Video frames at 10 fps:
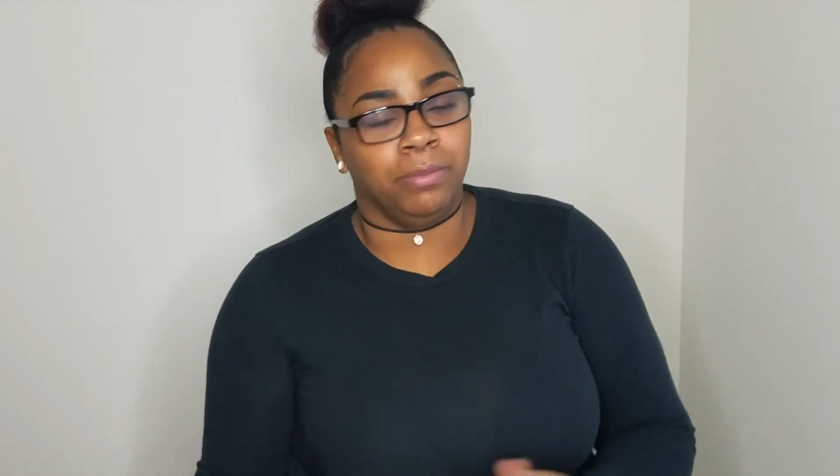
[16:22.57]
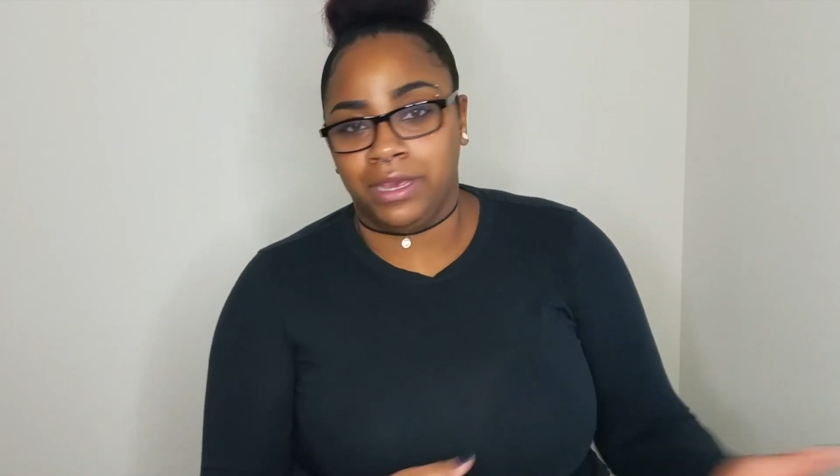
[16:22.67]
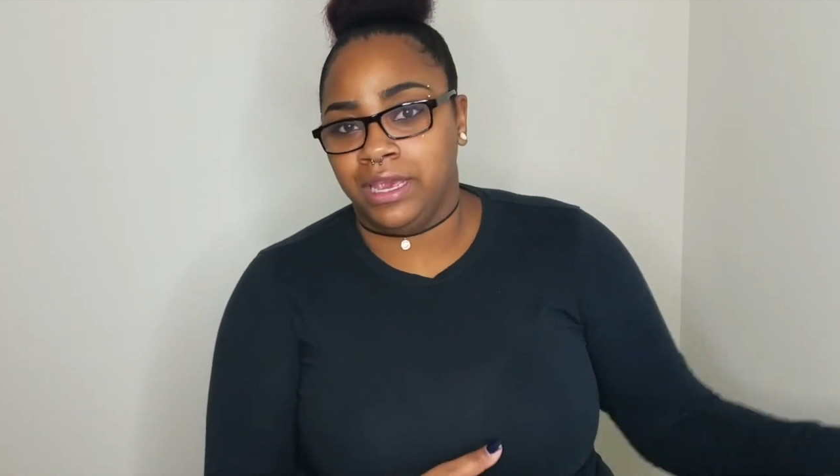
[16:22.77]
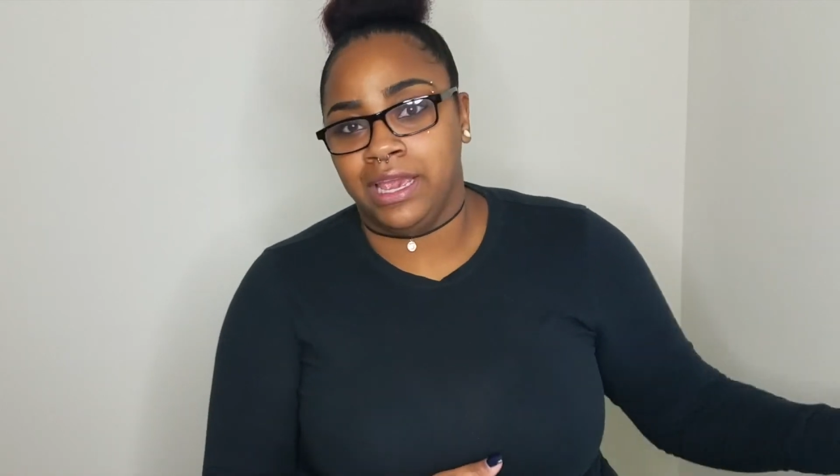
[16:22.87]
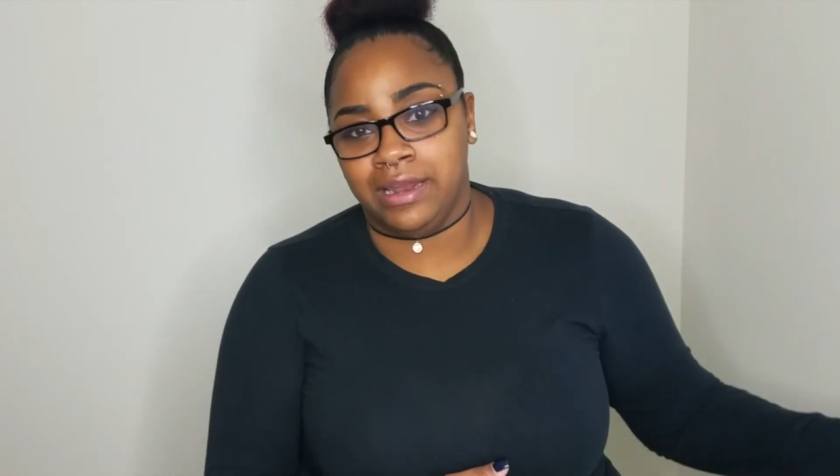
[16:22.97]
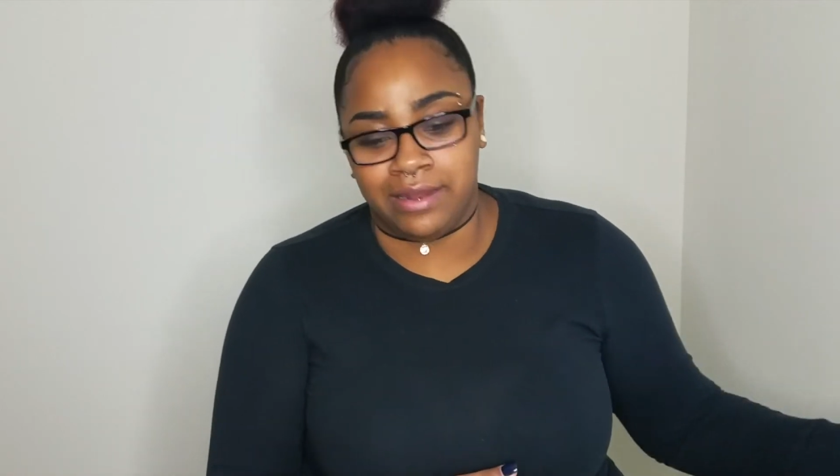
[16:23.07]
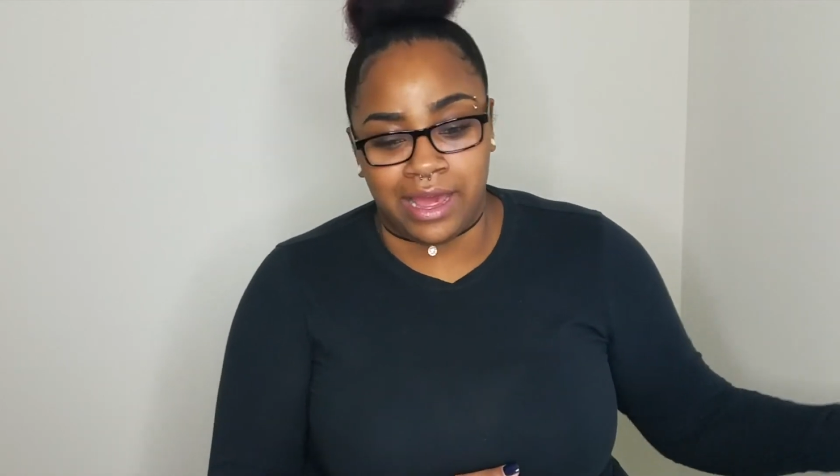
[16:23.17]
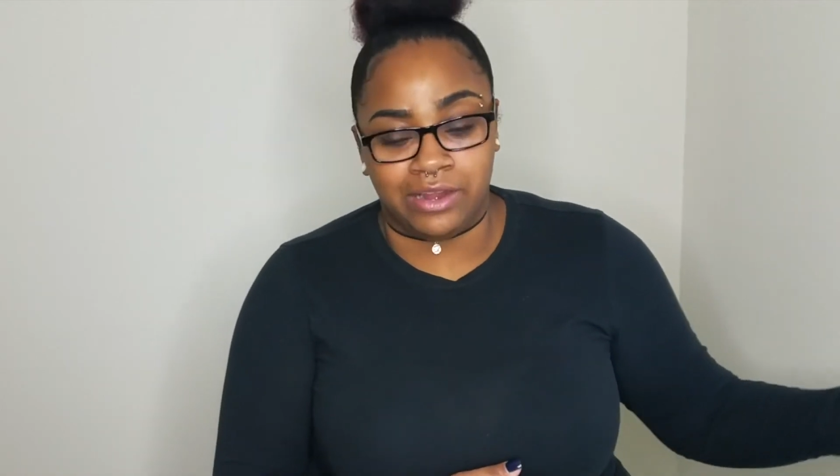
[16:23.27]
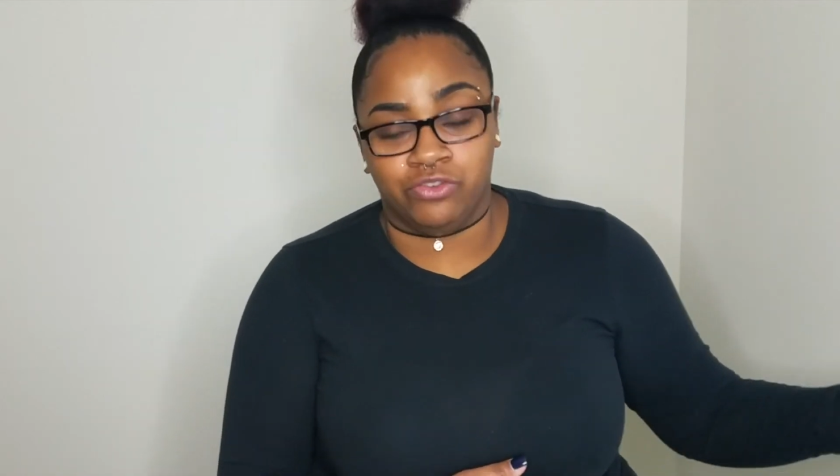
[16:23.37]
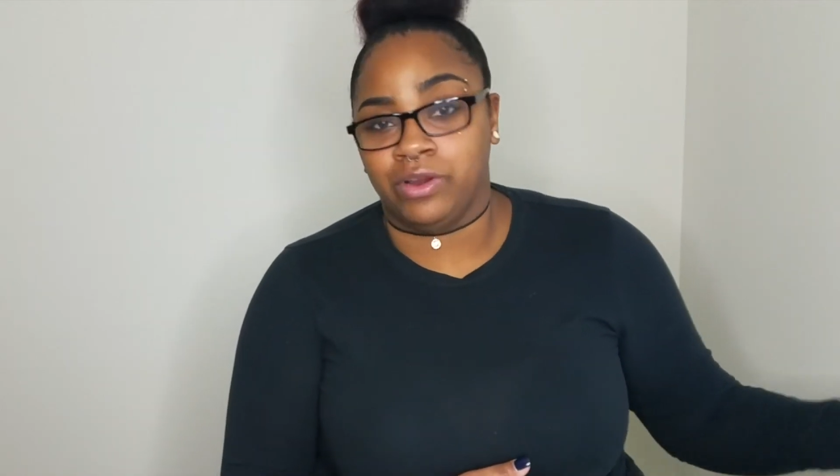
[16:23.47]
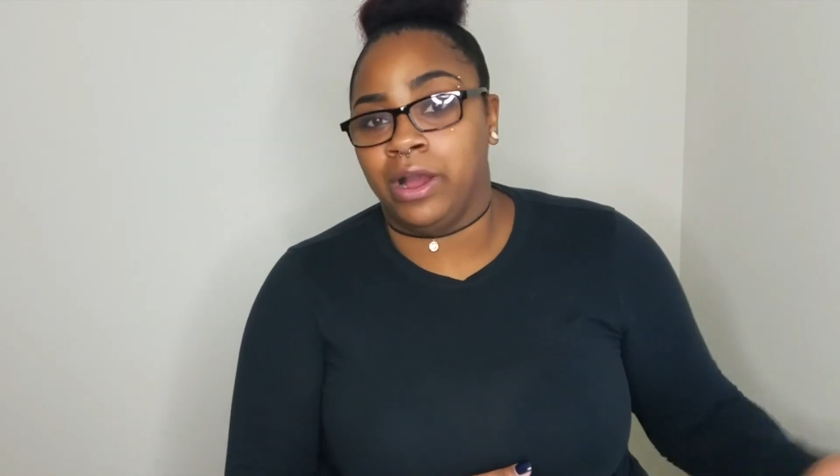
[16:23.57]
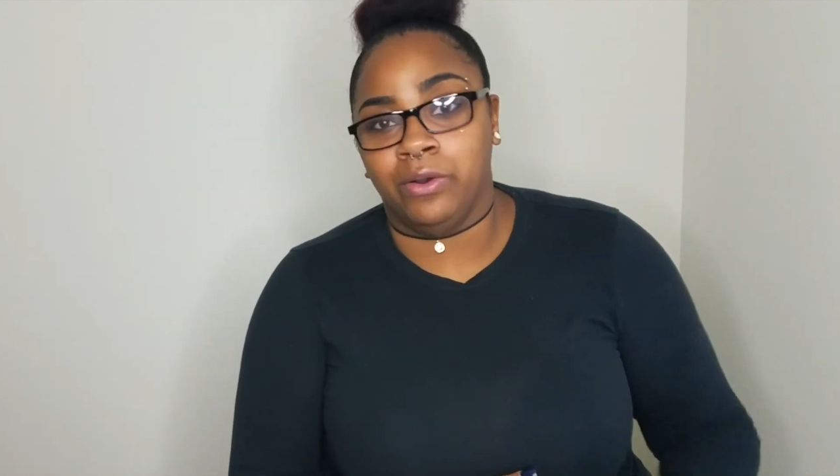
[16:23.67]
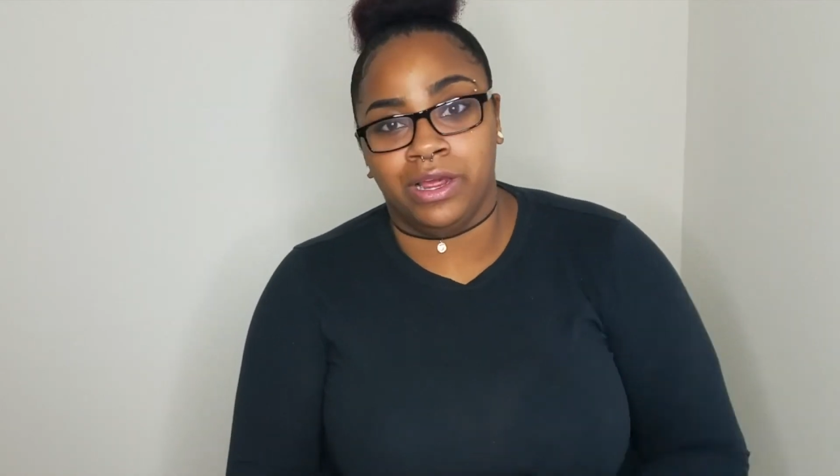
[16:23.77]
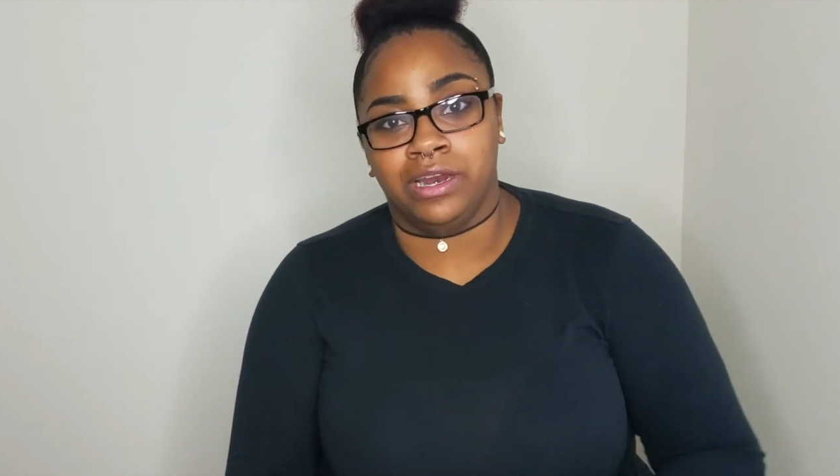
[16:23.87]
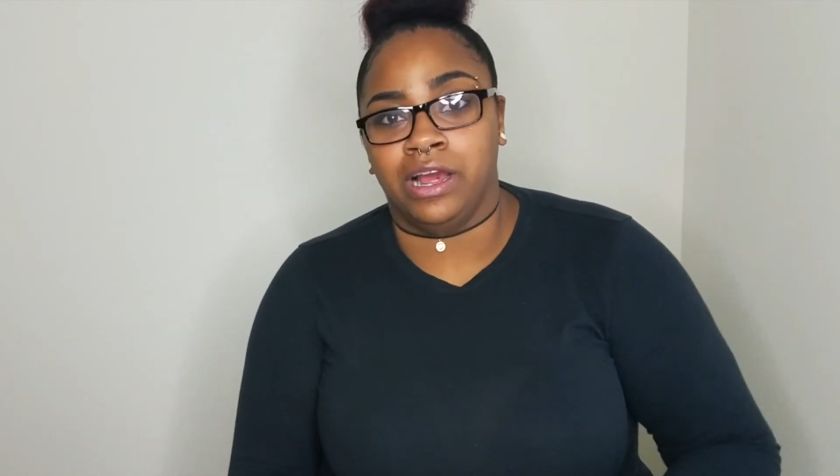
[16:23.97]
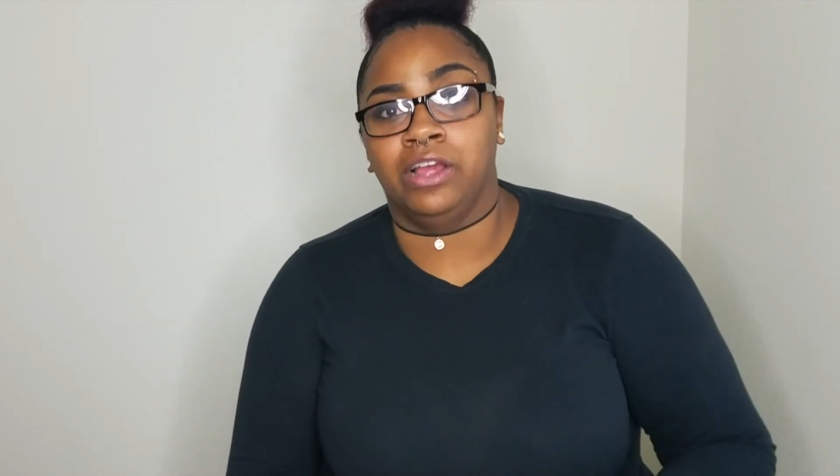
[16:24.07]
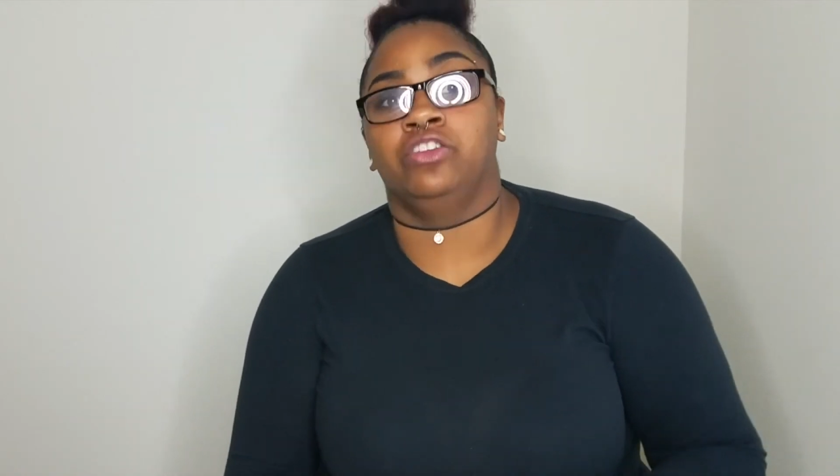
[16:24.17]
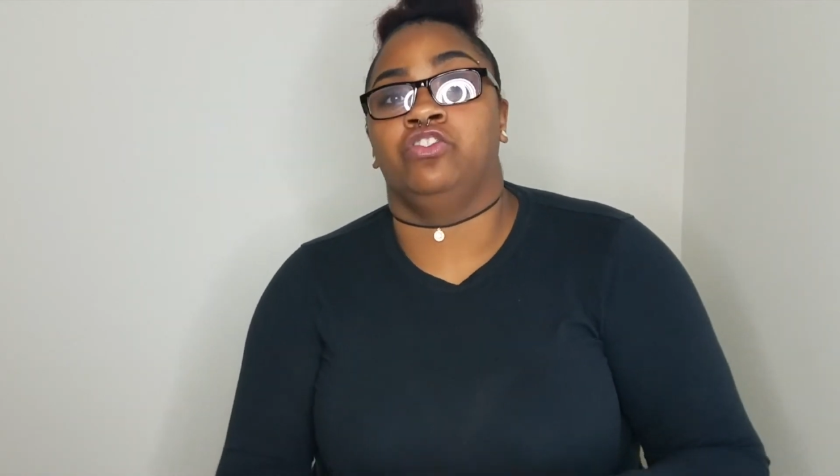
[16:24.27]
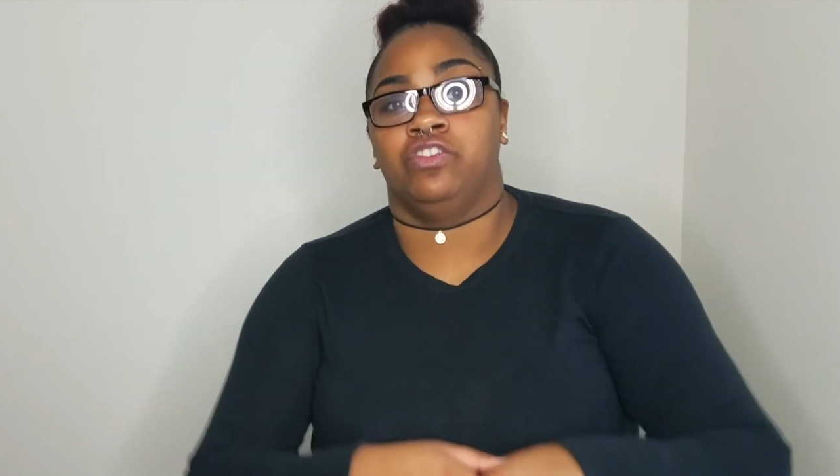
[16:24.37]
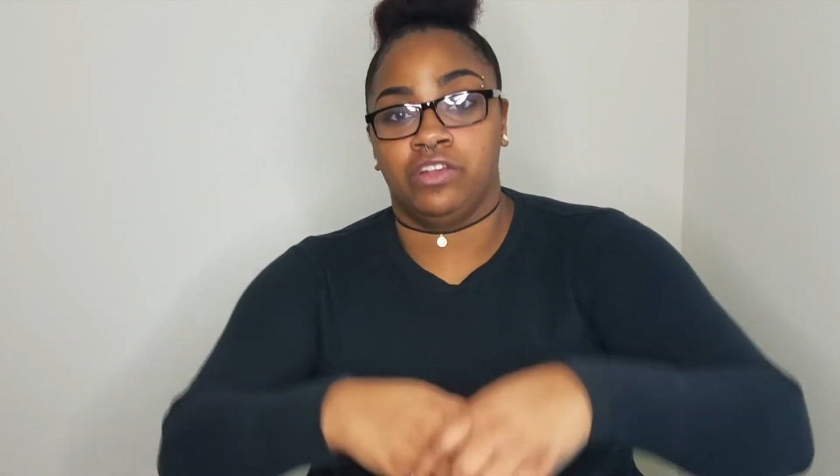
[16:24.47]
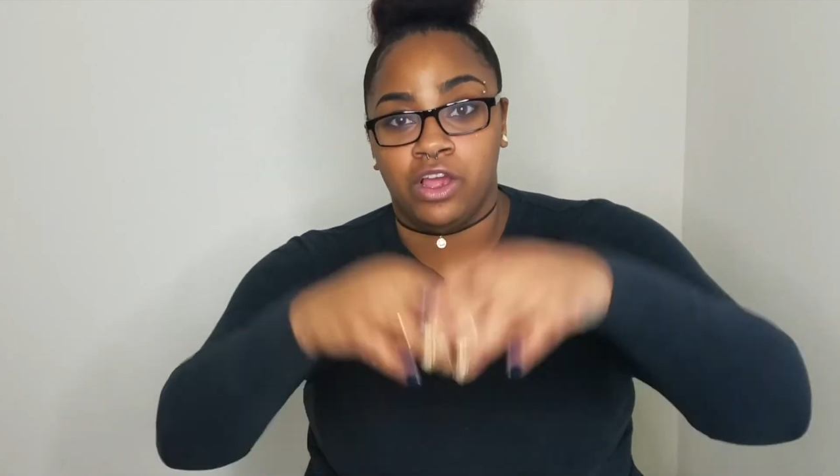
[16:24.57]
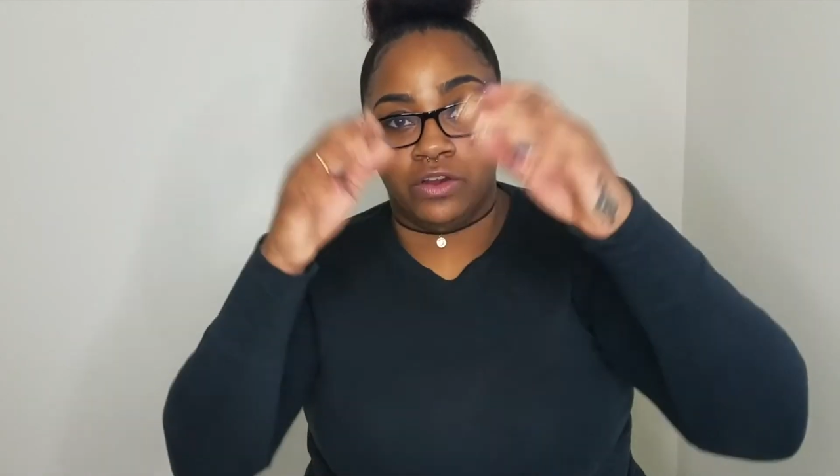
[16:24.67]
be in that drought, and I just